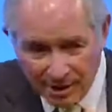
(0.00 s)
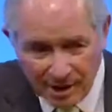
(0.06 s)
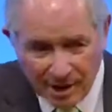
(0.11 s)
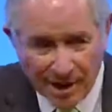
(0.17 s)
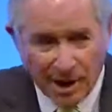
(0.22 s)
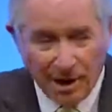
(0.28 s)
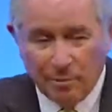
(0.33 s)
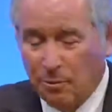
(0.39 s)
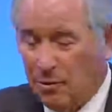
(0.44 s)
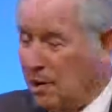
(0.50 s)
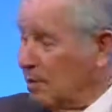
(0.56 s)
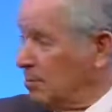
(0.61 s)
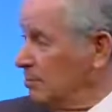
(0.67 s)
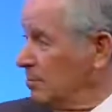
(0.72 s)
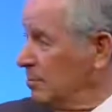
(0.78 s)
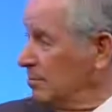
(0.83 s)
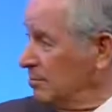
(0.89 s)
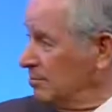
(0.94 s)
and I want
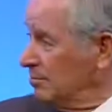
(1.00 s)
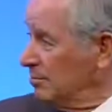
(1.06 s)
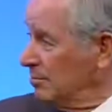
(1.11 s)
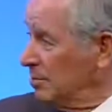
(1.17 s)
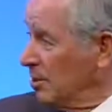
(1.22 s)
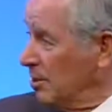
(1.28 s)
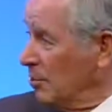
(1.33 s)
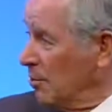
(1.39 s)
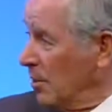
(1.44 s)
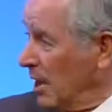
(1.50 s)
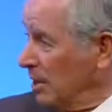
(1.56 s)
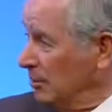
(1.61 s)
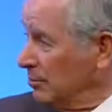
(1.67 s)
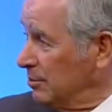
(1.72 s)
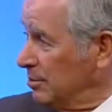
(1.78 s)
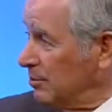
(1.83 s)
them to go out